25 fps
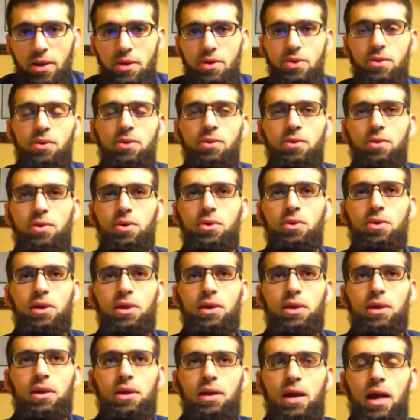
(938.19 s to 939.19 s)
you
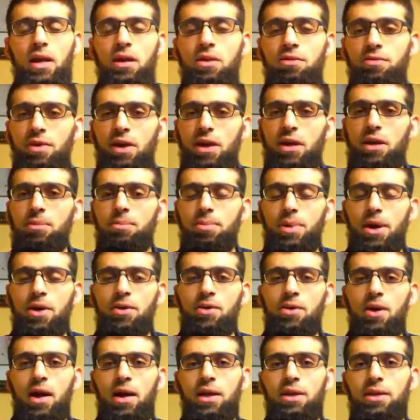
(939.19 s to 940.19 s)
can kind of get a
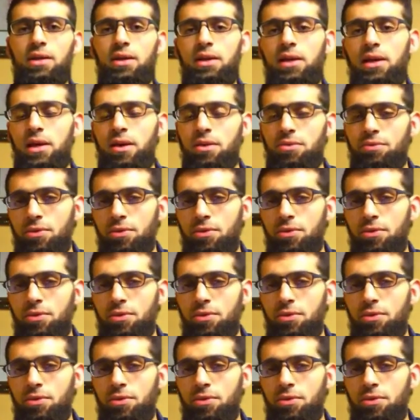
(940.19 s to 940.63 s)
better idea